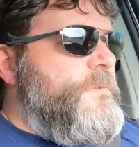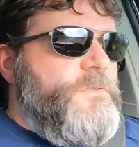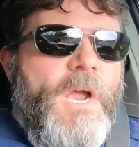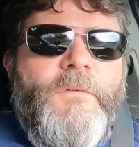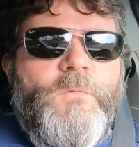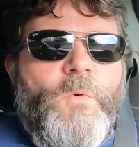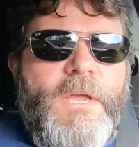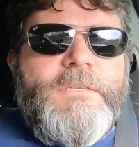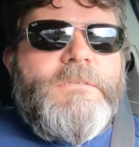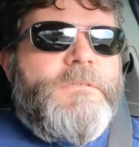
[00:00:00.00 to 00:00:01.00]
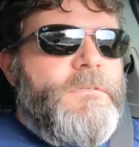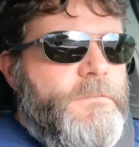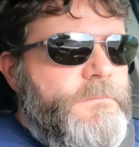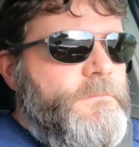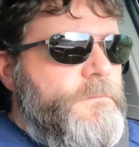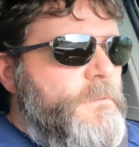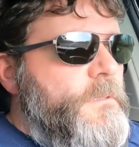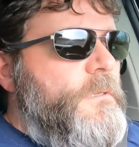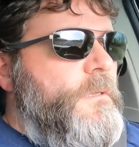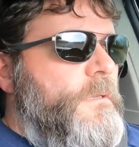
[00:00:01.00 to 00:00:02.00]
driving west.
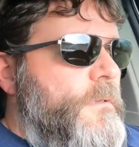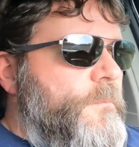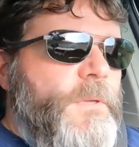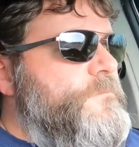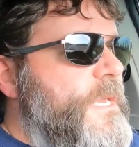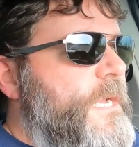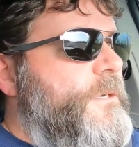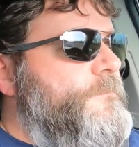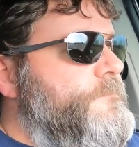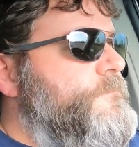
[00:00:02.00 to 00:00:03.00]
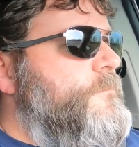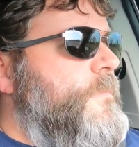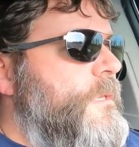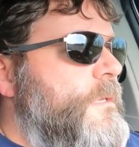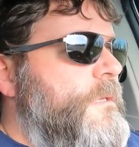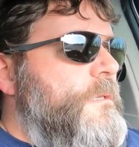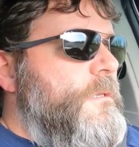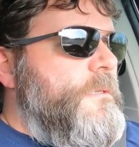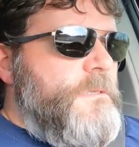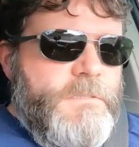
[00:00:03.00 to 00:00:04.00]
Now,
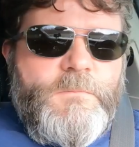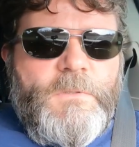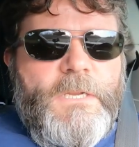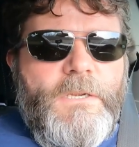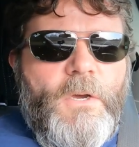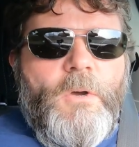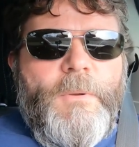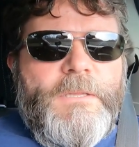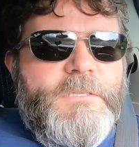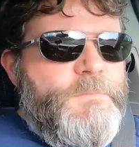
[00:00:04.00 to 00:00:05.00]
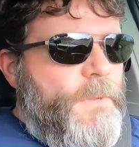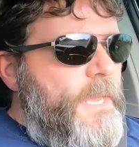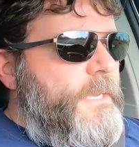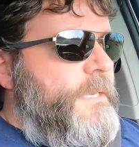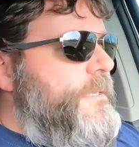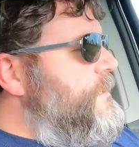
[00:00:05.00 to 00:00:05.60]
this is what I know about this bike, and